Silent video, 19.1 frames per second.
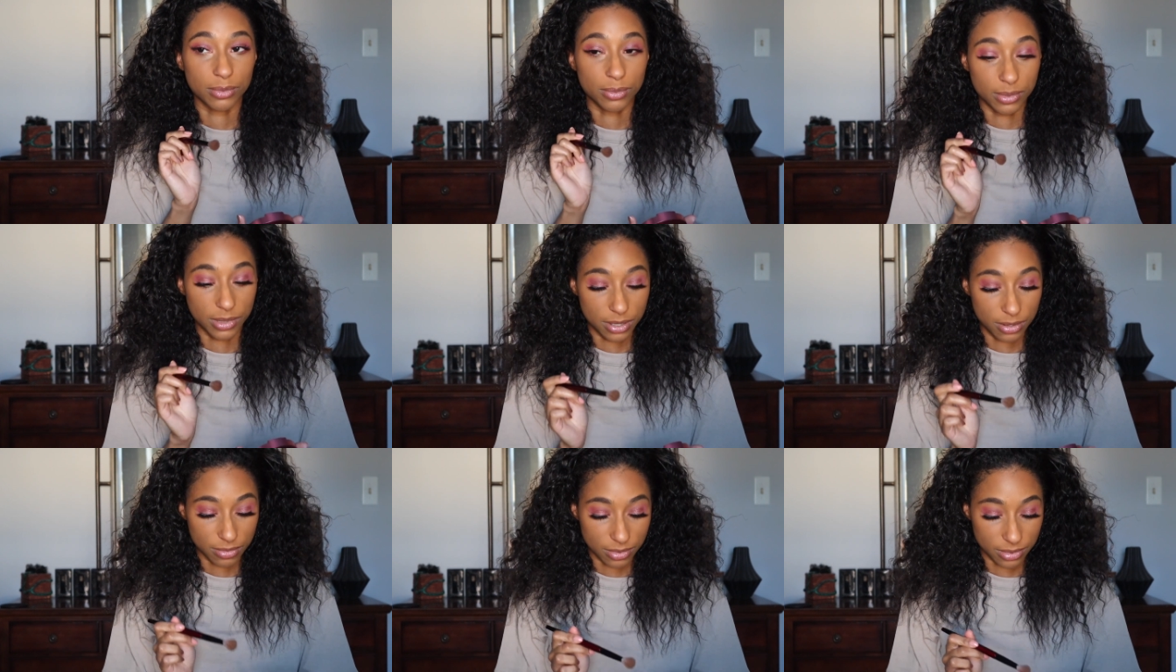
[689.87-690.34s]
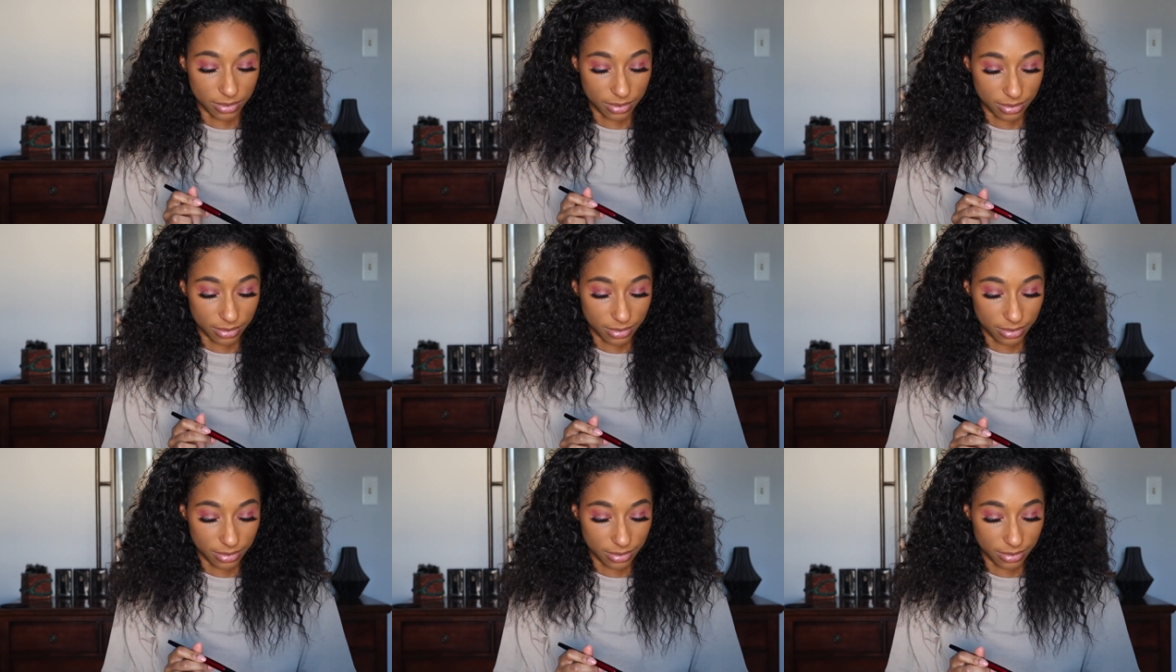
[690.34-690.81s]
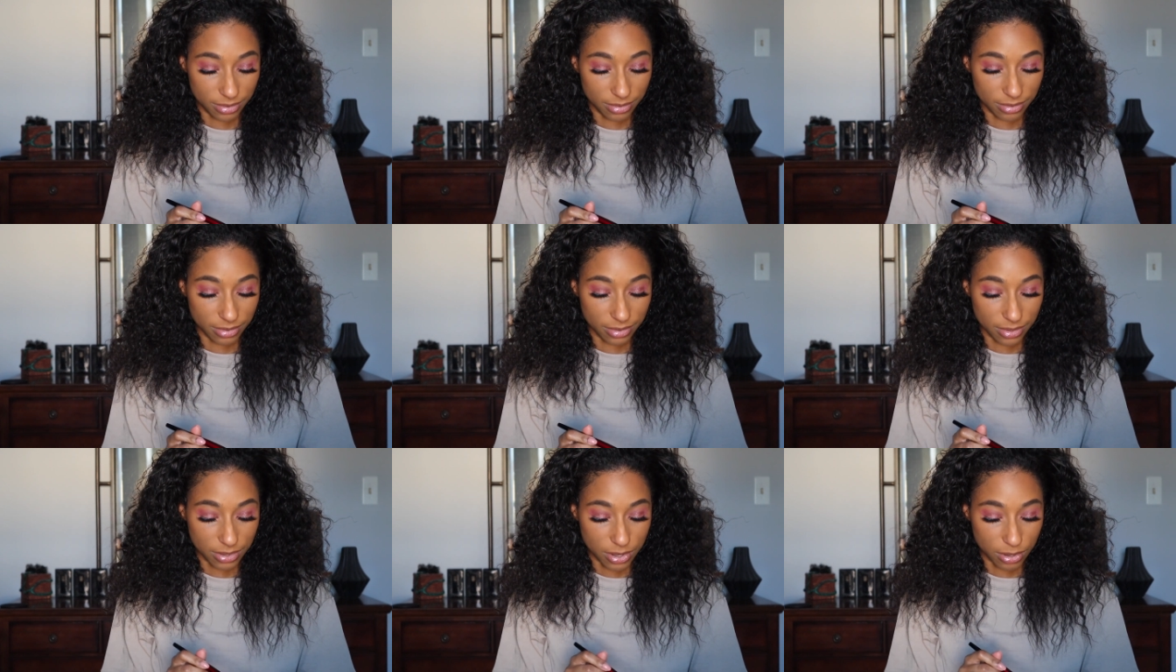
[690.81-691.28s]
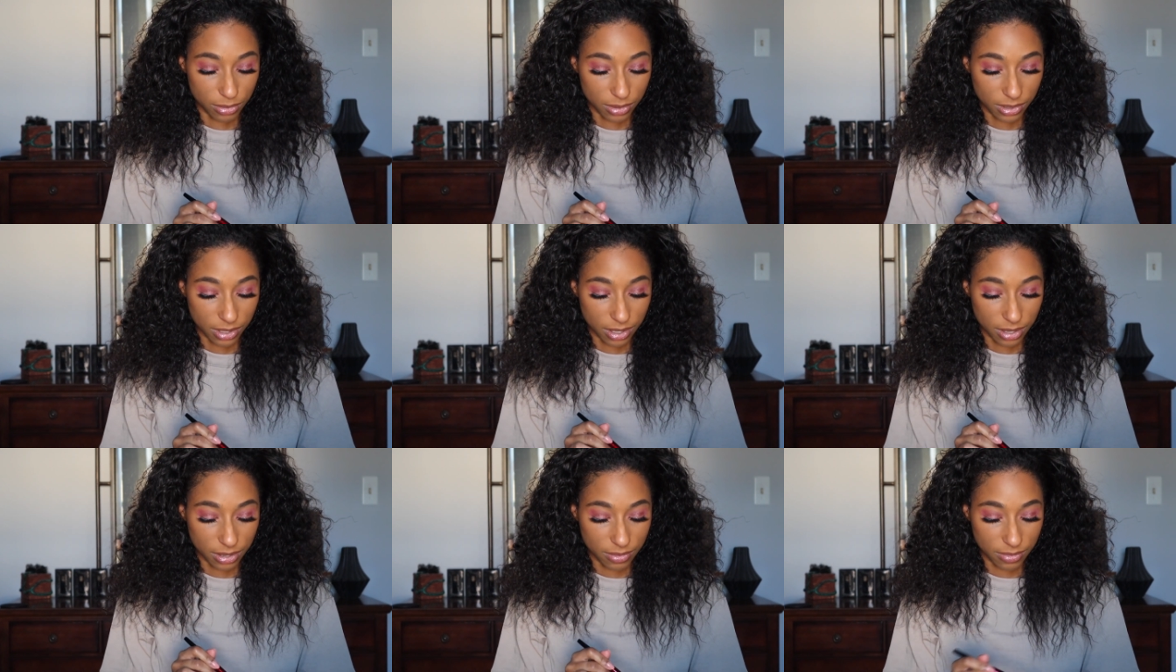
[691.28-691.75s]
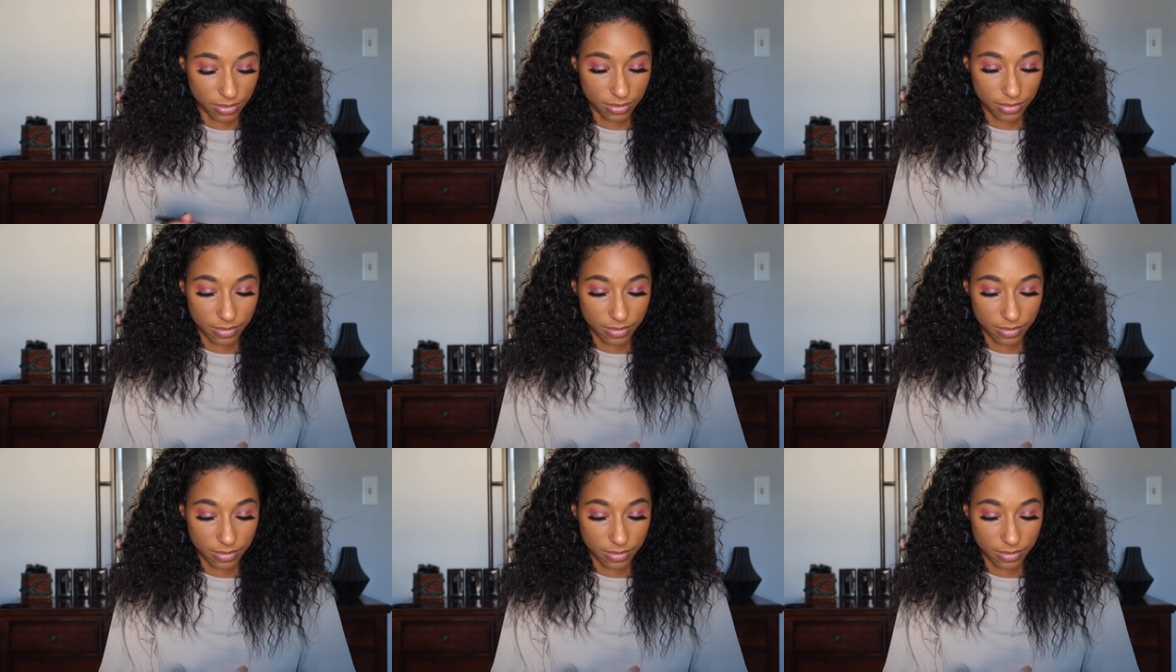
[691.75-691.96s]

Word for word: we're going to go slow.